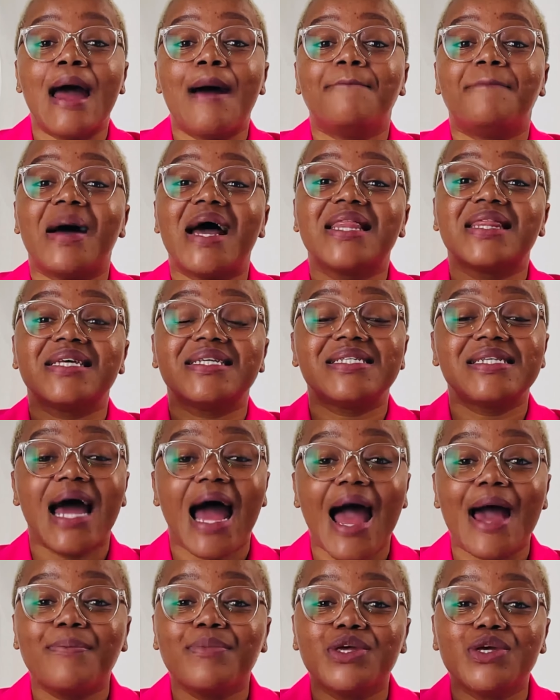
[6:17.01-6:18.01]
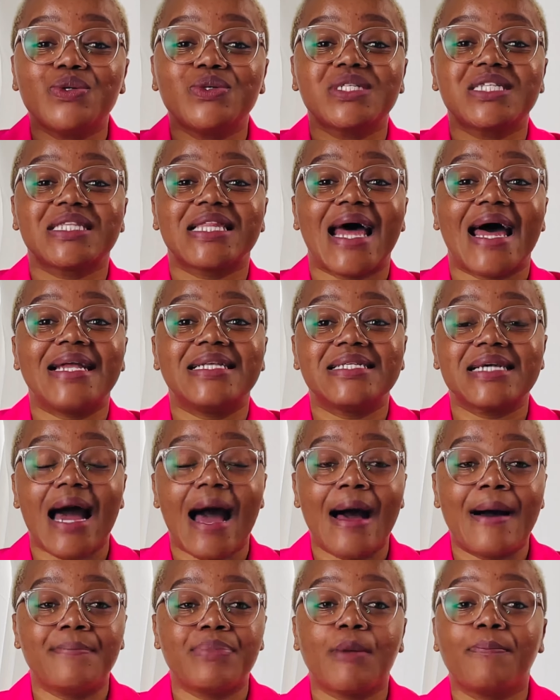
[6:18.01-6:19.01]
By the time you start,
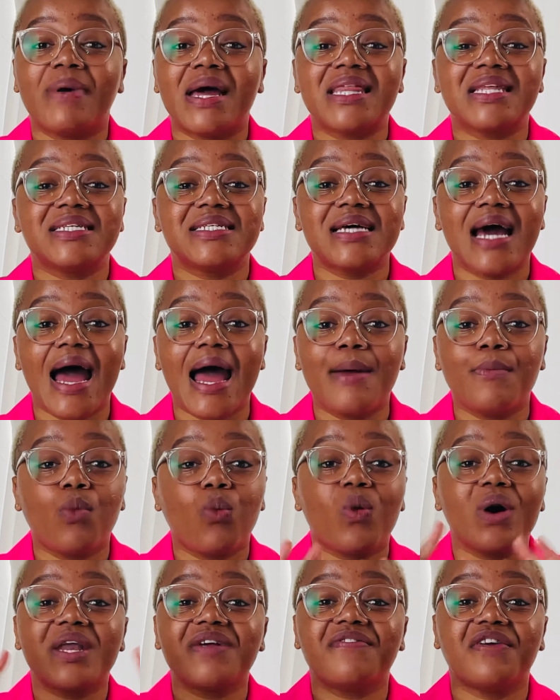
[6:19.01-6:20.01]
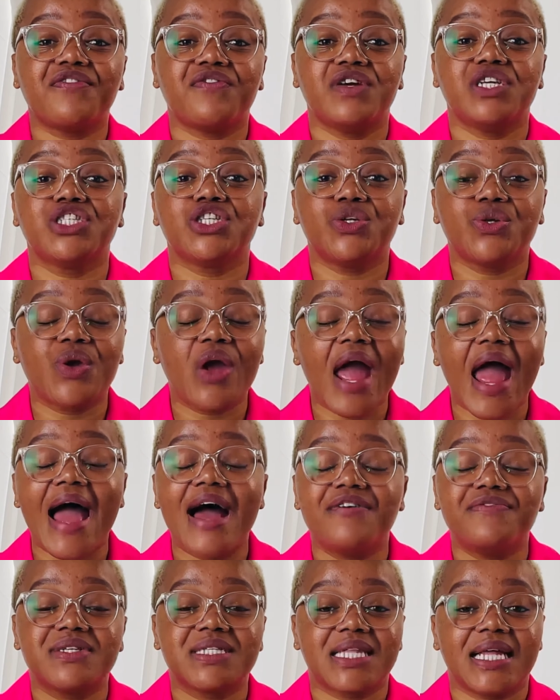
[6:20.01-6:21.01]
whatever vision you
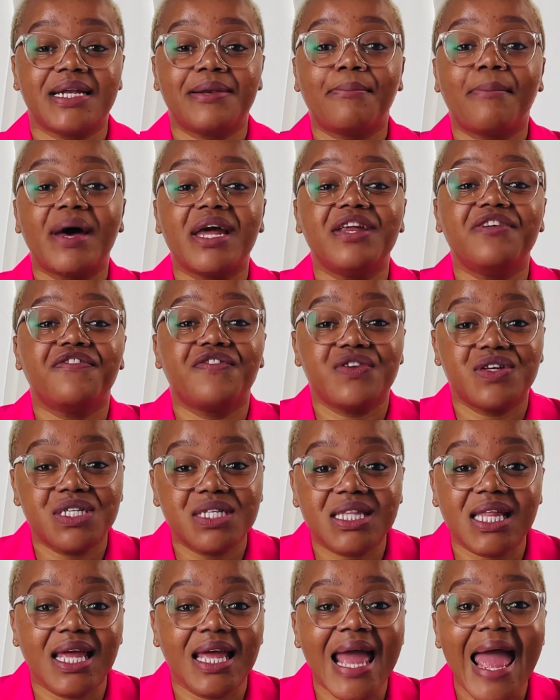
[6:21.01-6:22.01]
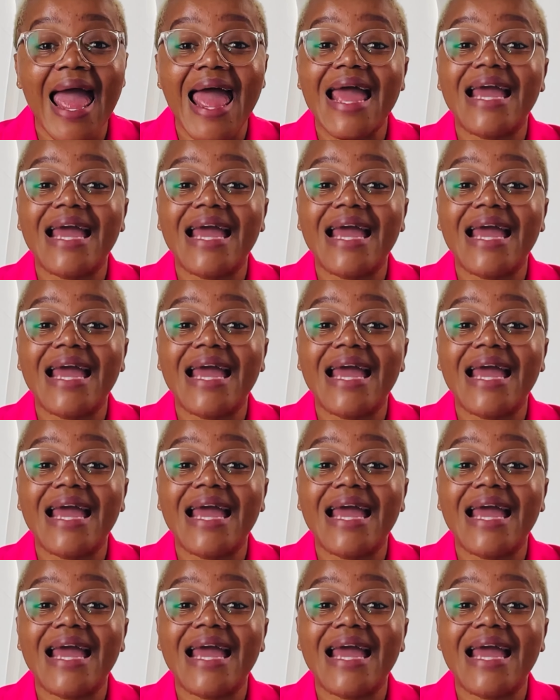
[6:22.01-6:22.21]
have start manifesting,